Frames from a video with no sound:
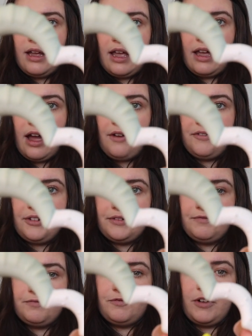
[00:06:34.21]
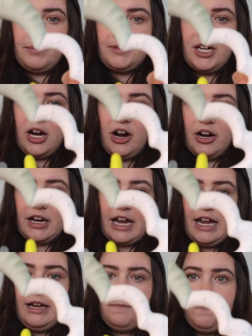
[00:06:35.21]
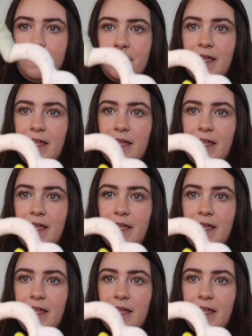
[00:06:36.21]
I got from Target,